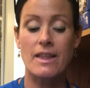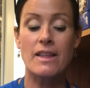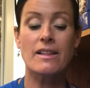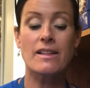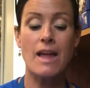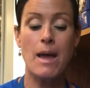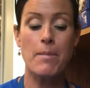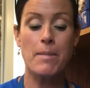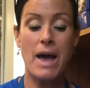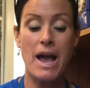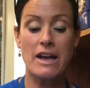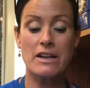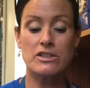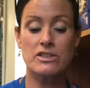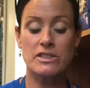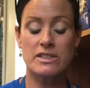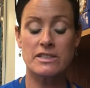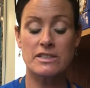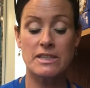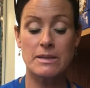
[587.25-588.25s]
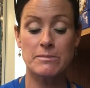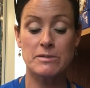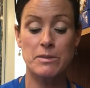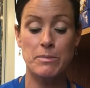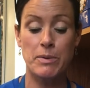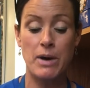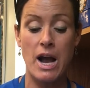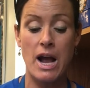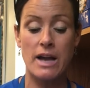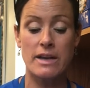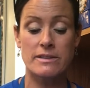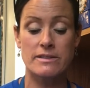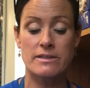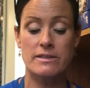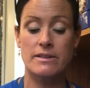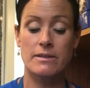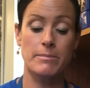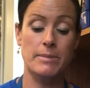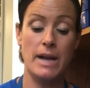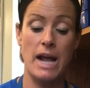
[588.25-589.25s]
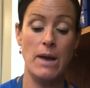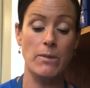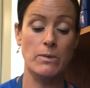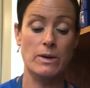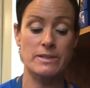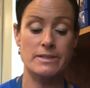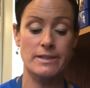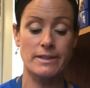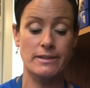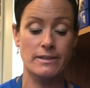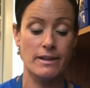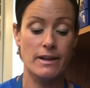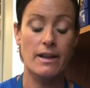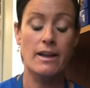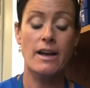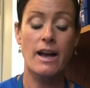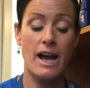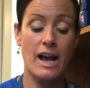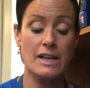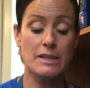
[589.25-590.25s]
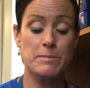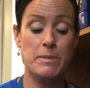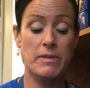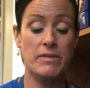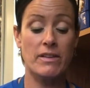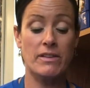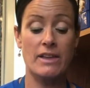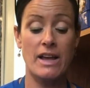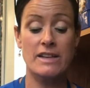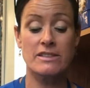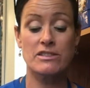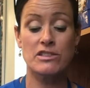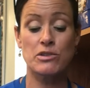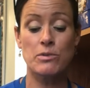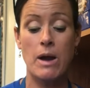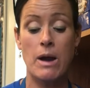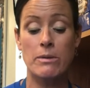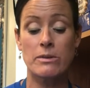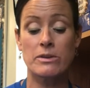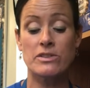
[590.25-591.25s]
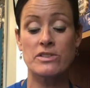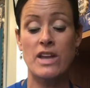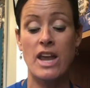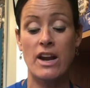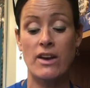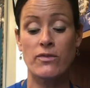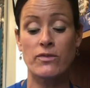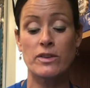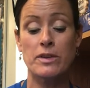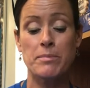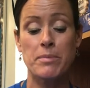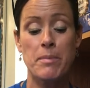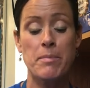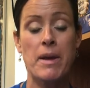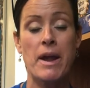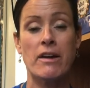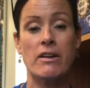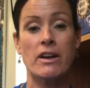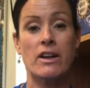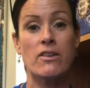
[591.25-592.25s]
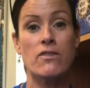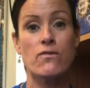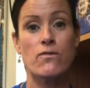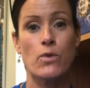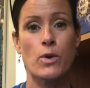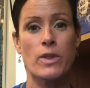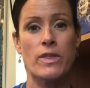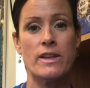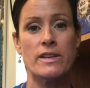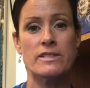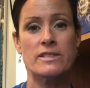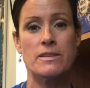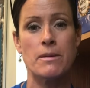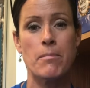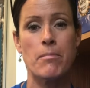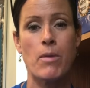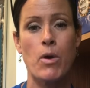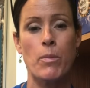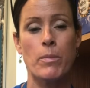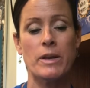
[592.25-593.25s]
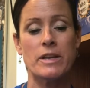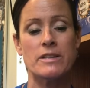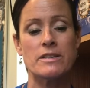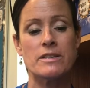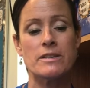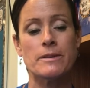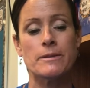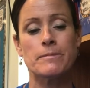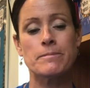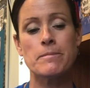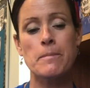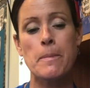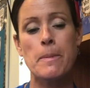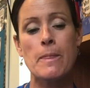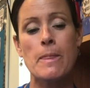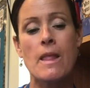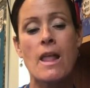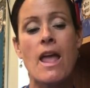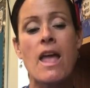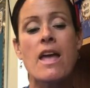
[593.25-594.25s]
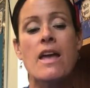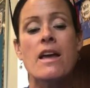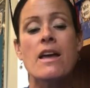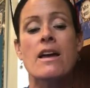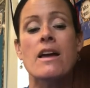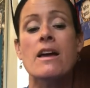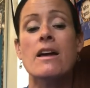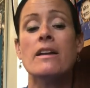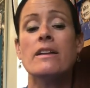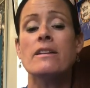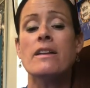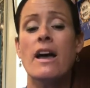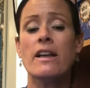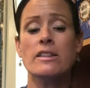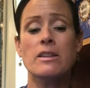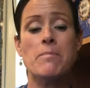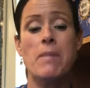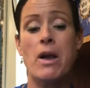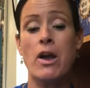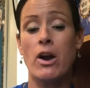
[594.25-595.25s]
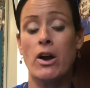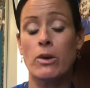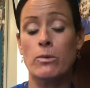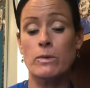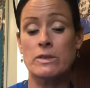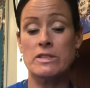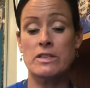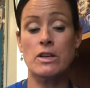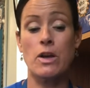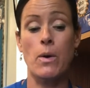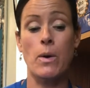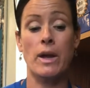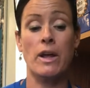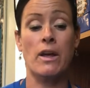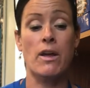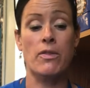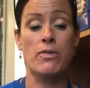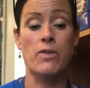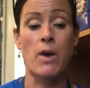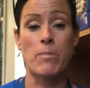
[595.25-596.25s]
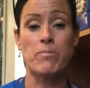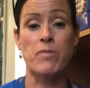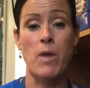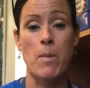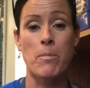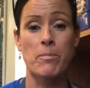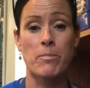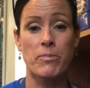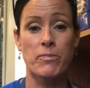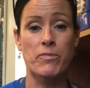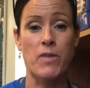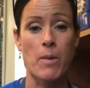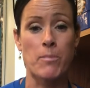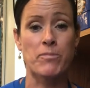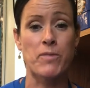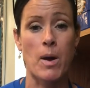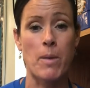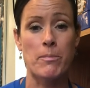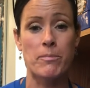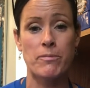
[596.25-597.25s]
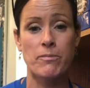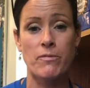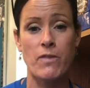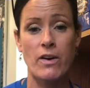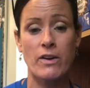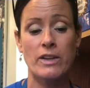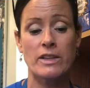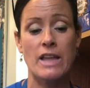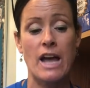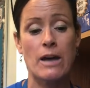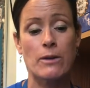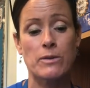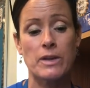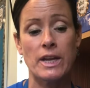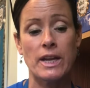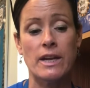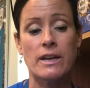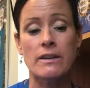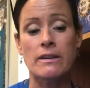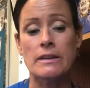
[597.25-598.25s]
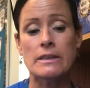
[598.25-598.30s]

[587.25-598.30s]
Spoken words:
Clem actually seemed surprised, but I wasn't. I spent the last 2 hours carefully preparing for this moment. Not that my heart wasn't going thump, thump, thump, thump very loudly.